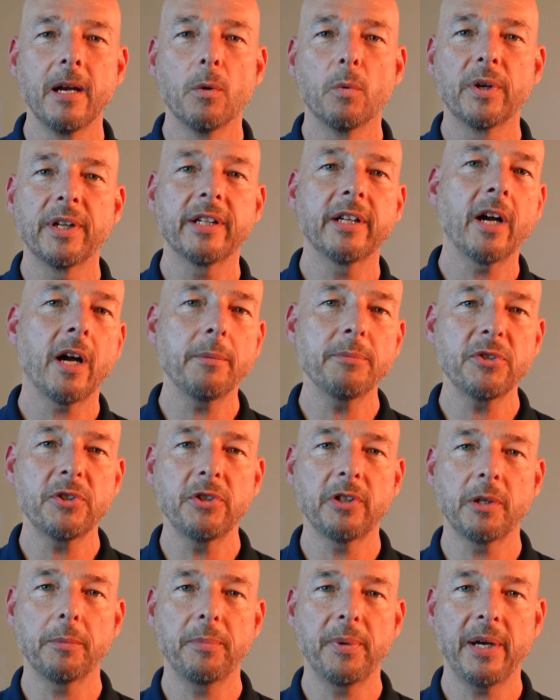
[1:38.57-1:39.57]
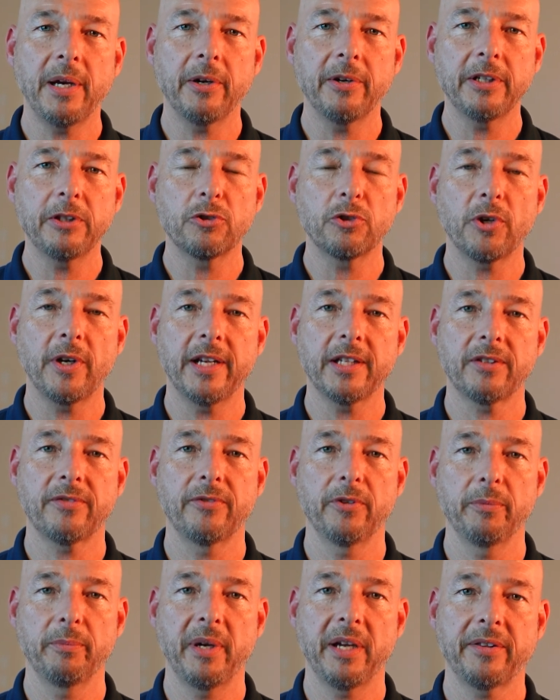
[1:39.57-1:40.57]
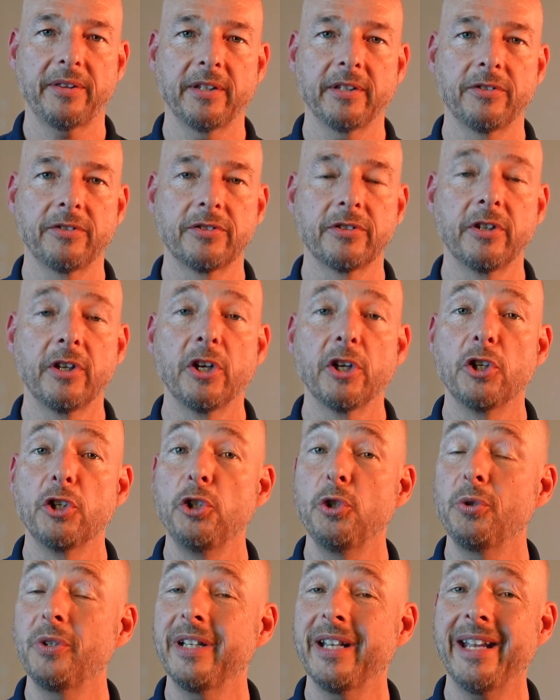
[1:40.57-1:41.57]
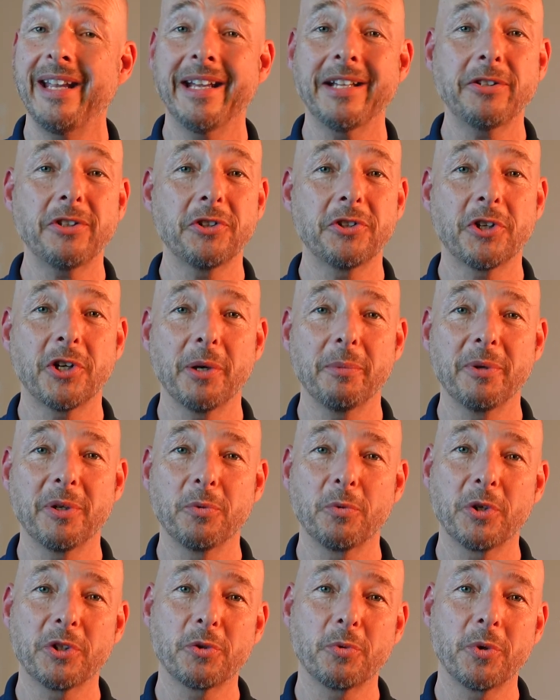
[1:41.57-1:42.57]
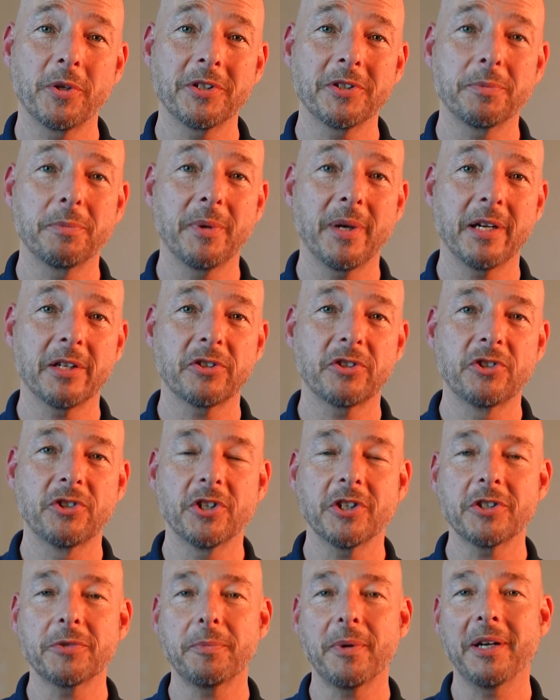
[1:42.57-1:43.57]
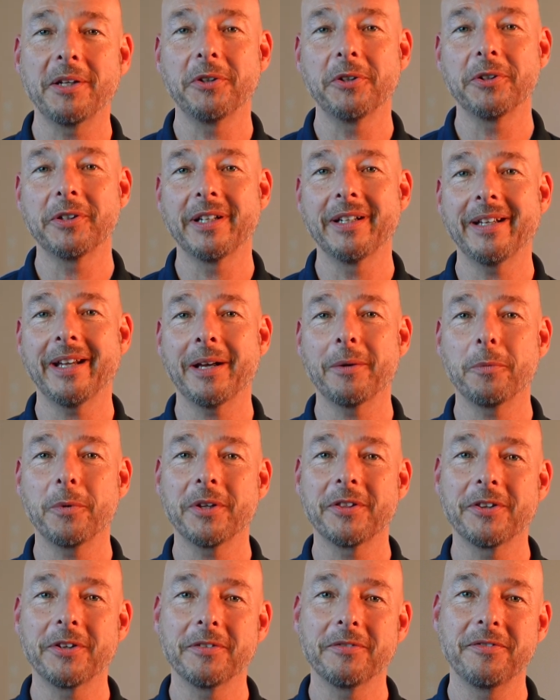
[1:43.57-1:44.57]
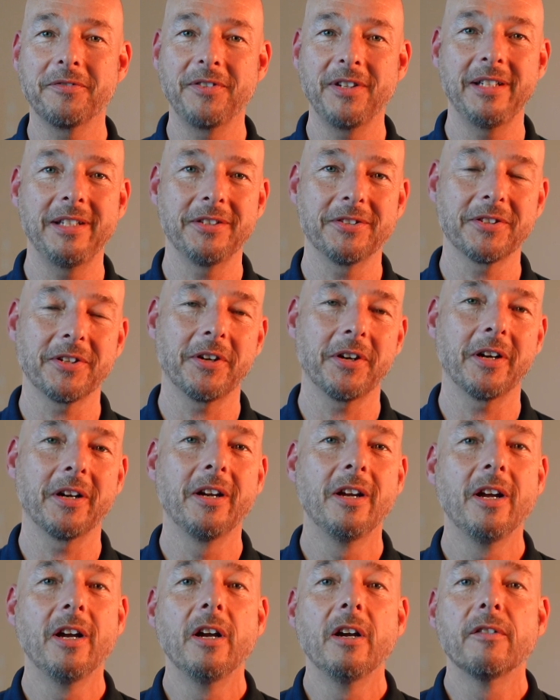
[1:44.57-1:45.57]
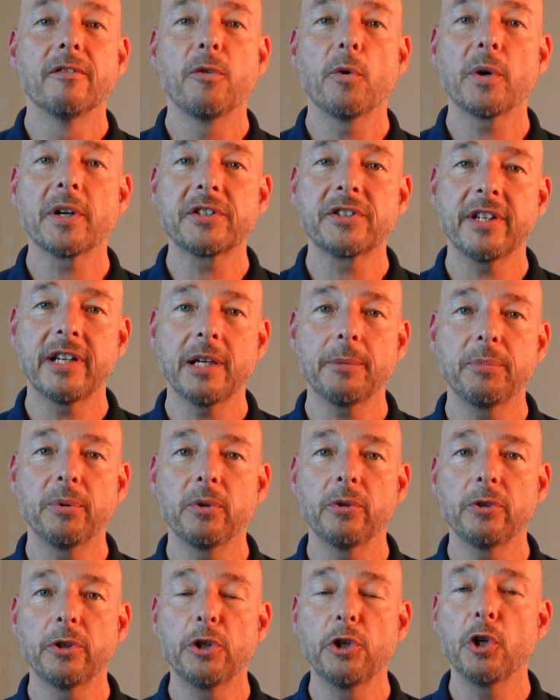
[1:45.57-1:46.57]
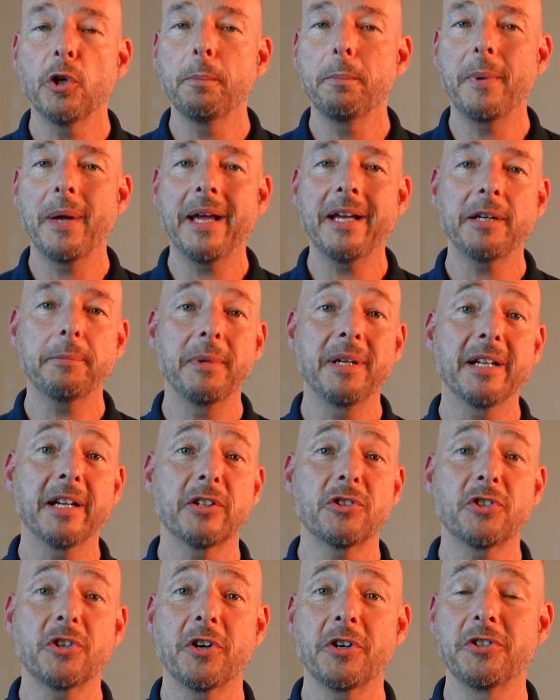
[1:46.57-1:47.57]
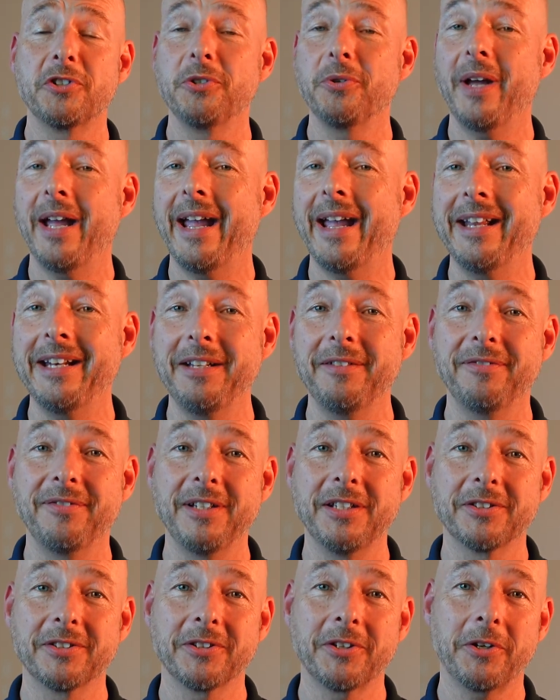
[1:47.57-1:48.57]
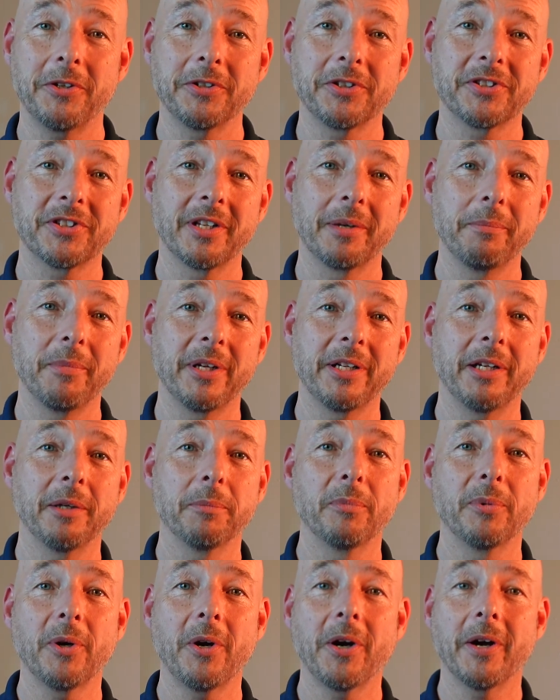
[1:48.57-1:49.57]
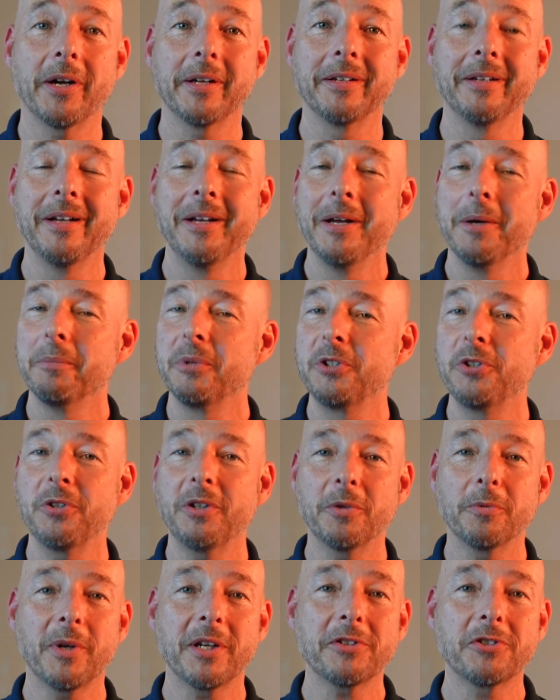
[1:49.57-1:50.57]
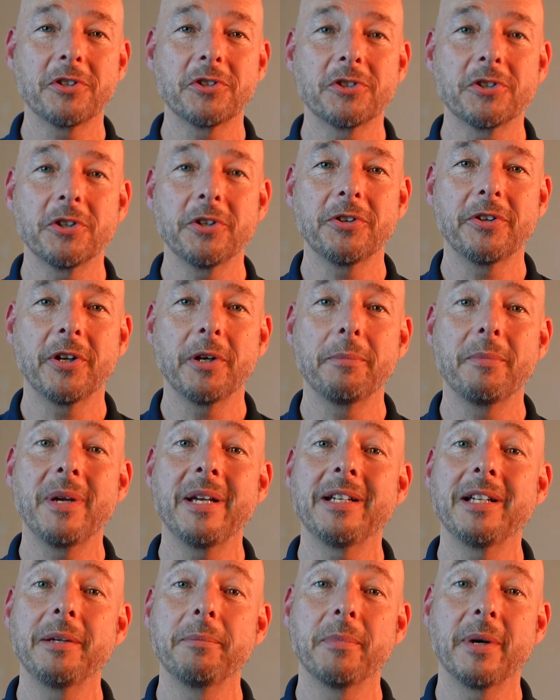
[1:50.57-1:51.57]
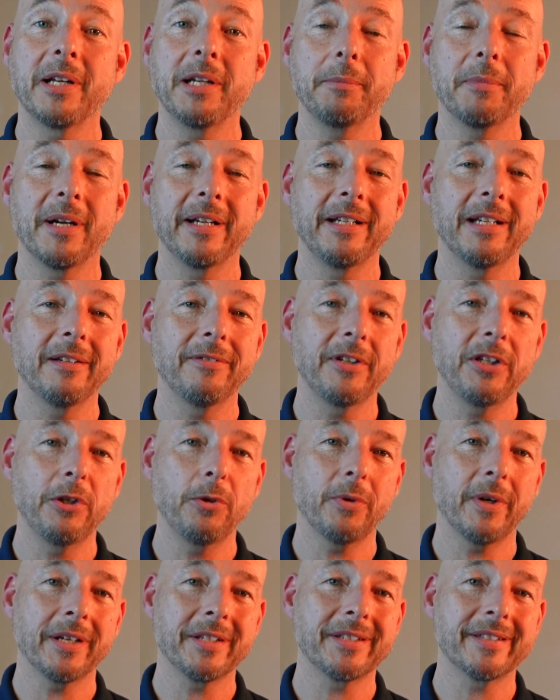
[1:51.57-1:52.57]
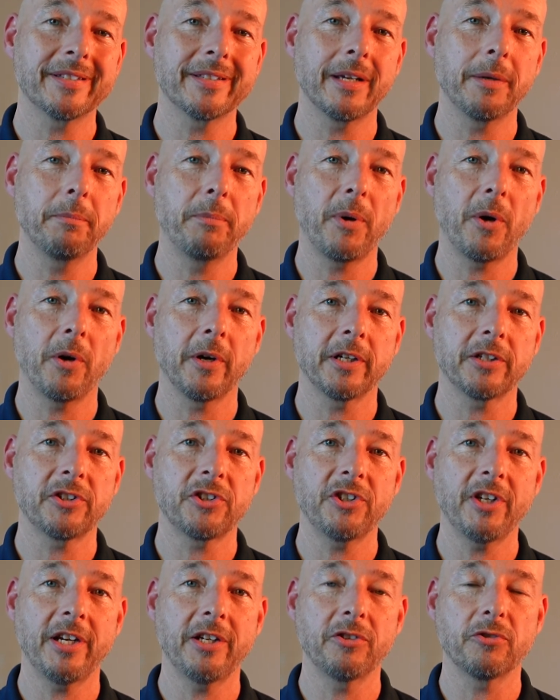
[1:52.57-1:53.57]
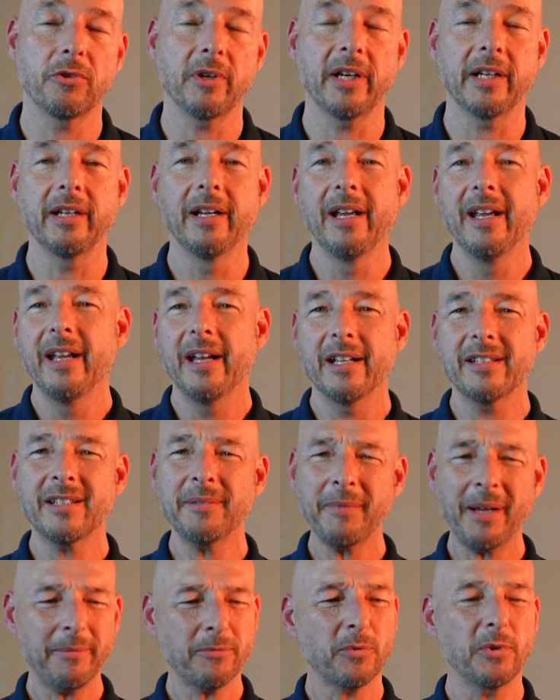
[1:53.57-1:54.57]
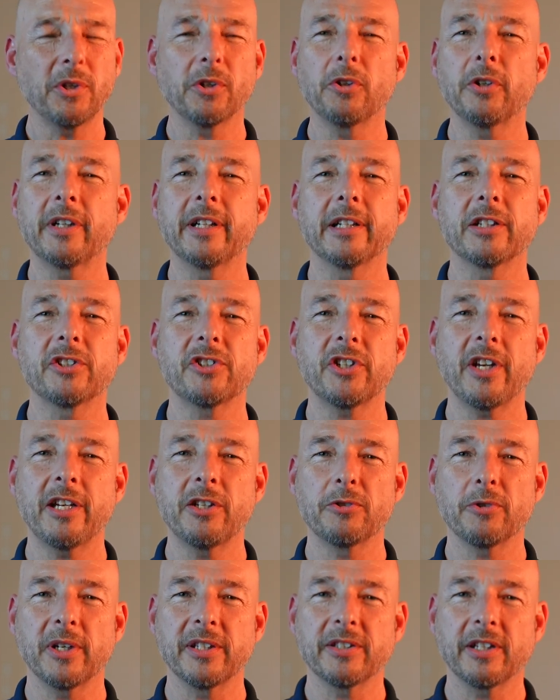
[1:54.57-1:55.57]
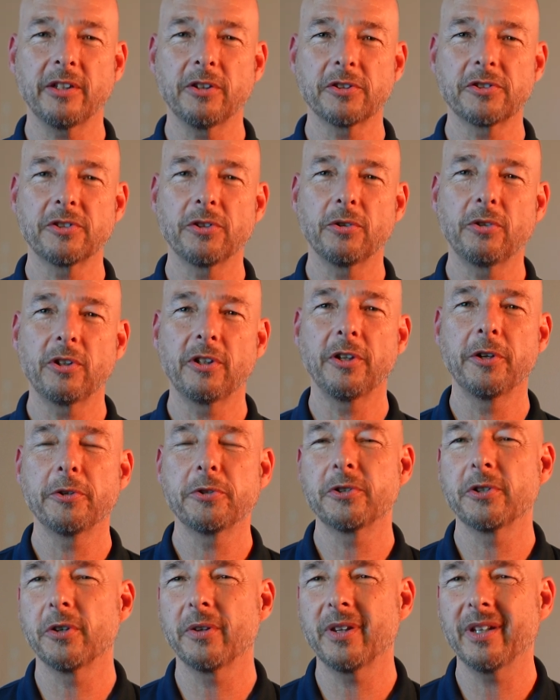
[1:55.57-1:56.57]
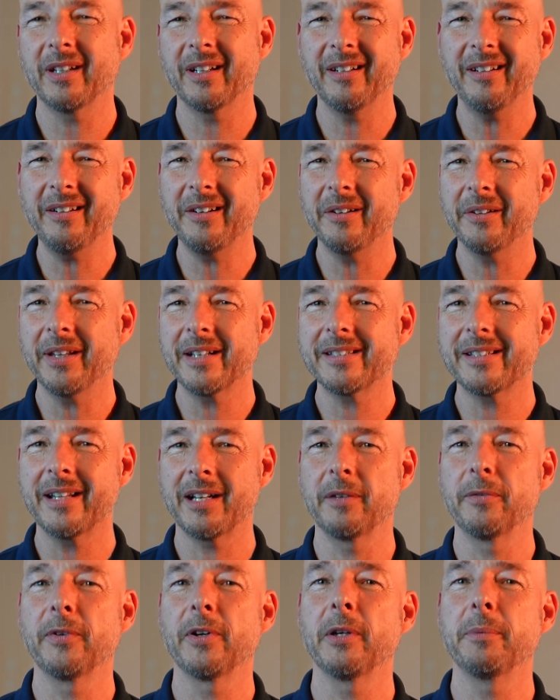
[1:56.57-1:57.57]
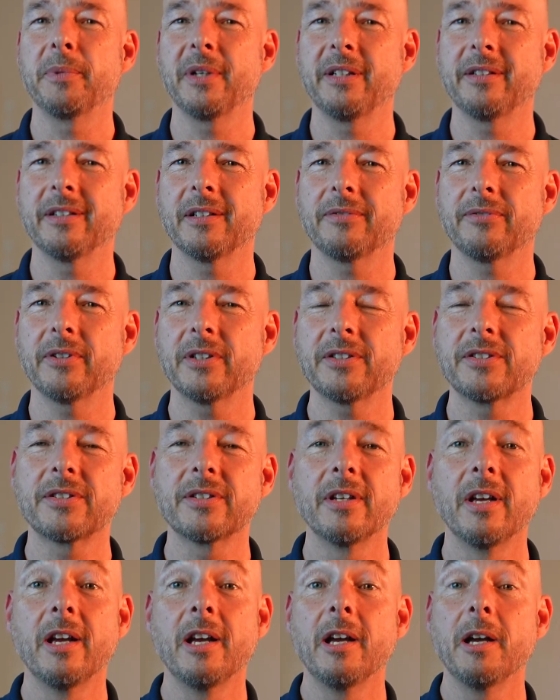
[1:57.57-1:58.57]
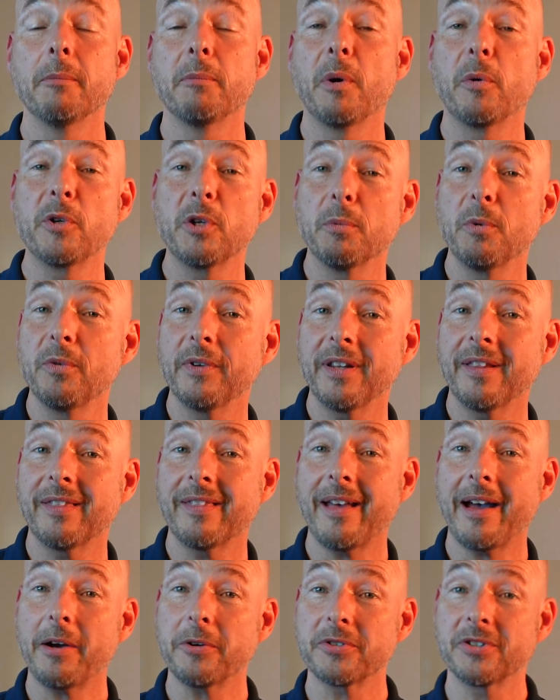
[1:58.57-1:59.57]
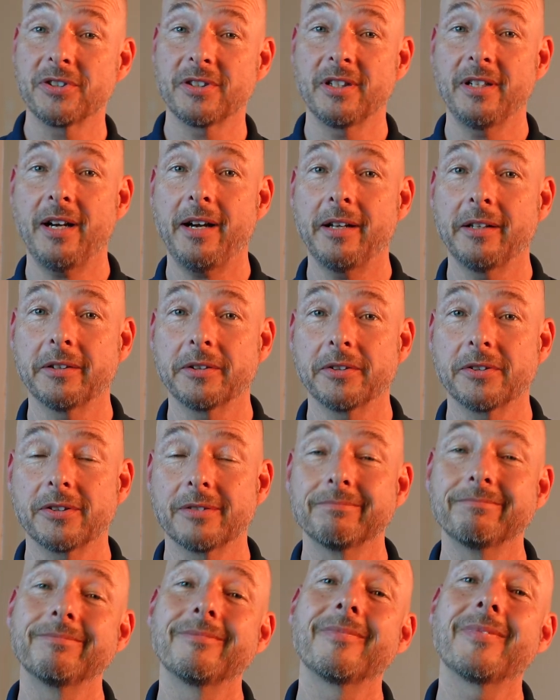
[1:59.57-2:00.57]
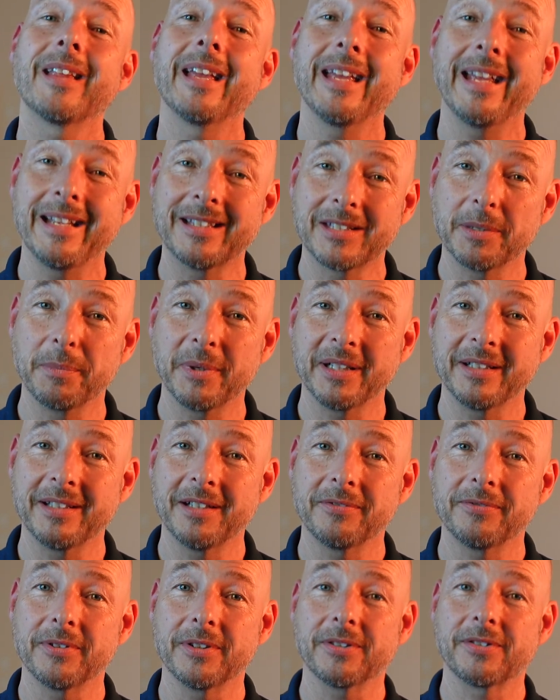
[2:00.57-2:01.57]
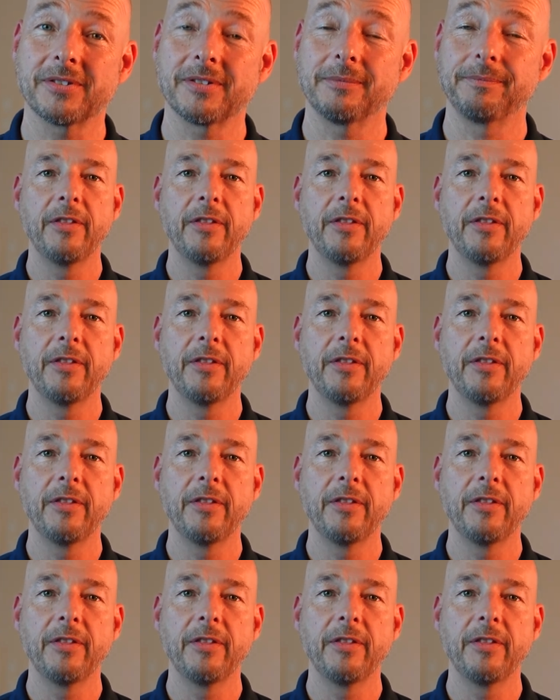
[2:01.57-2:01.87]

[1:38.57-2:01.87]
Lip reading: When it comes to comparing transfer methods, you can't determine which one is best just by looking at what their fees are. For example, your bank may not charge you any fees at all to send money abroad, but you can rest assured they're making money by giving you a subpar exchange rate. And sometimes when you're looking at exchange rates, they look so close, you're thinking, oh, that's not a very big difference. But when you're moving thousands of dollars, it's a big difference.